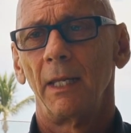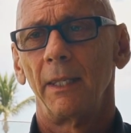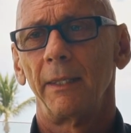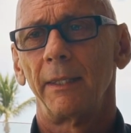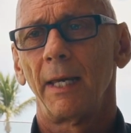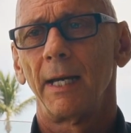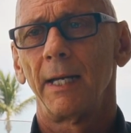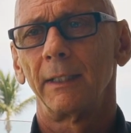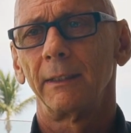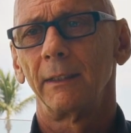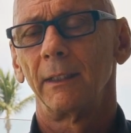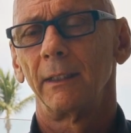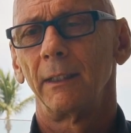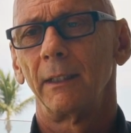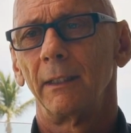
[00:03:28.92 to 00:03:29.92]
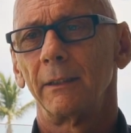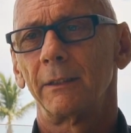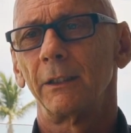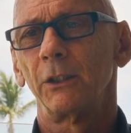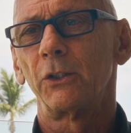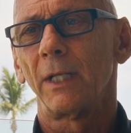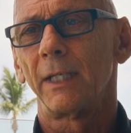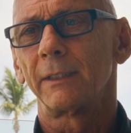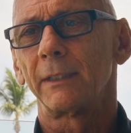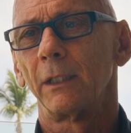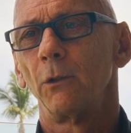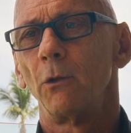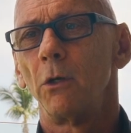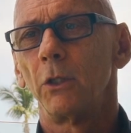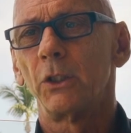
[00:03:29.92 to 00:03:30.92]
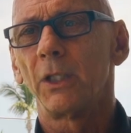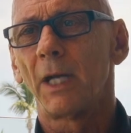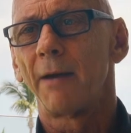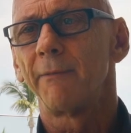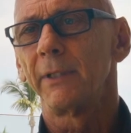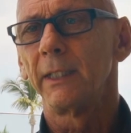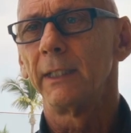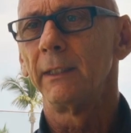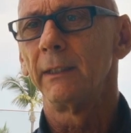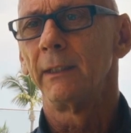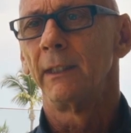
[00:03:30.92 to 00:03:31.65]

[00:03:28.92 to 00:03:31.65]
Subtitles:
that suggests that longevity